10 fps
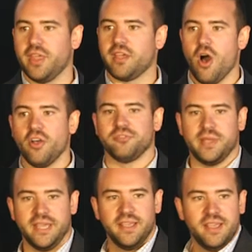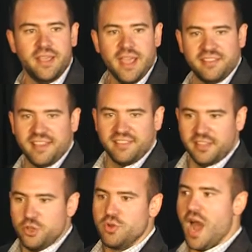that calls me and says that
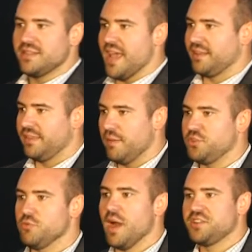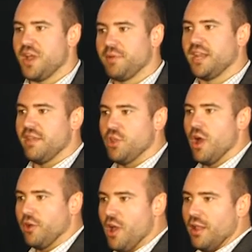you contacted them too much, I'm going to give you
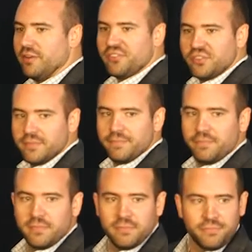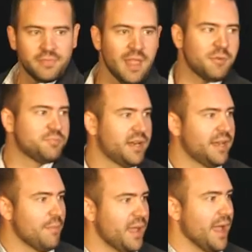$100. How much money
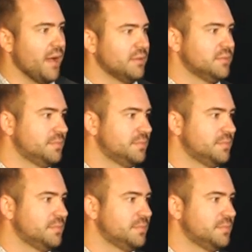did I pay out?